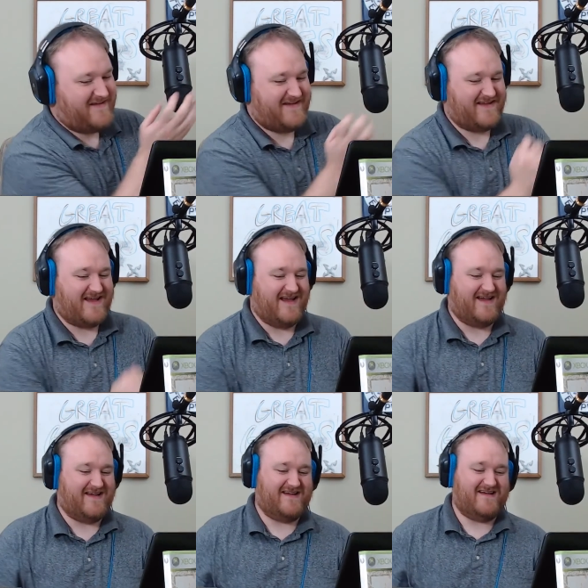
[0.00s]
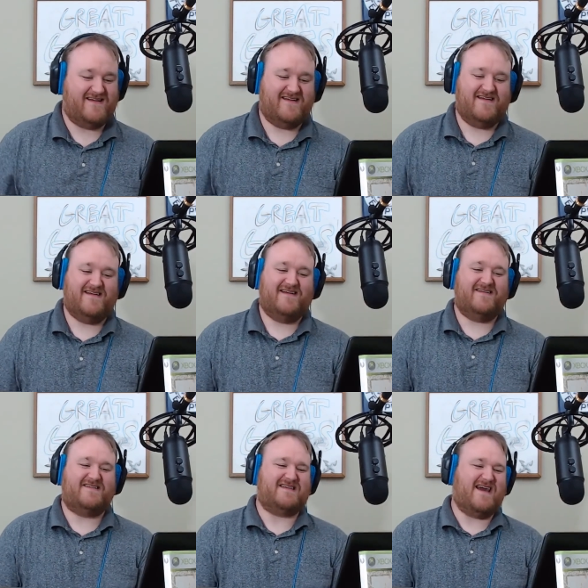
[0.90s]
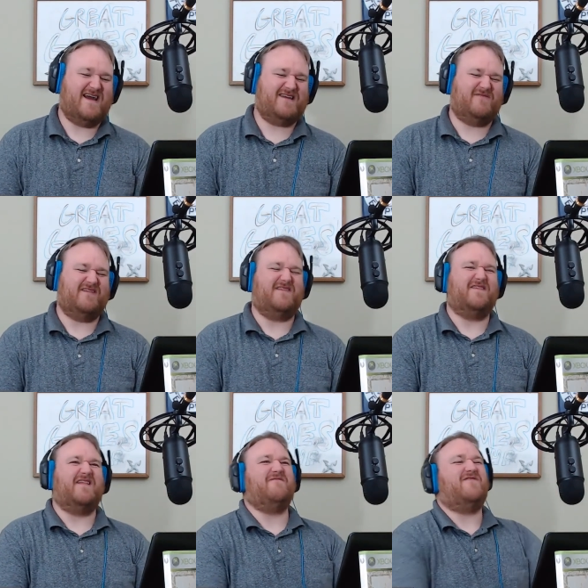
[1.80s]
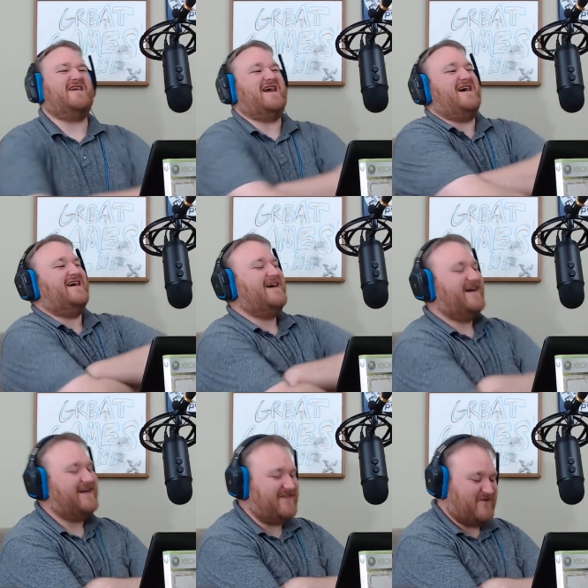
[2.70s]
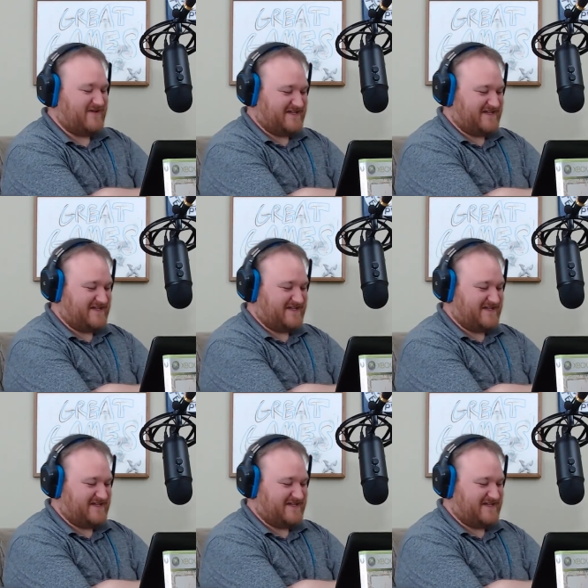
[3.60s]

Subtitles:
Yeah. Stacks rather than live. Yeah, there was.